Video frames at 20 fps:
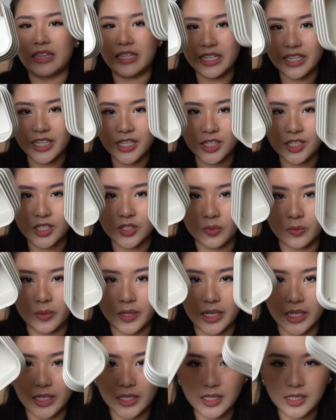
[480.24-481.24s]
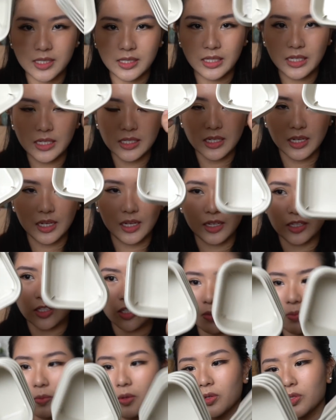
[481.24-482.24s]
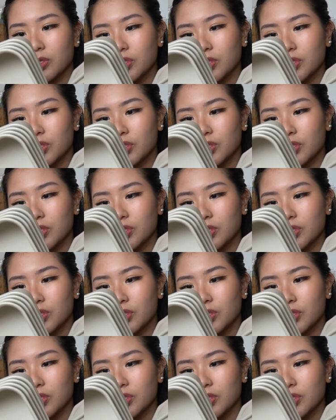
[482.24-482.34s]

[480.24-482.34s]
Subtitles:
these ones. These are small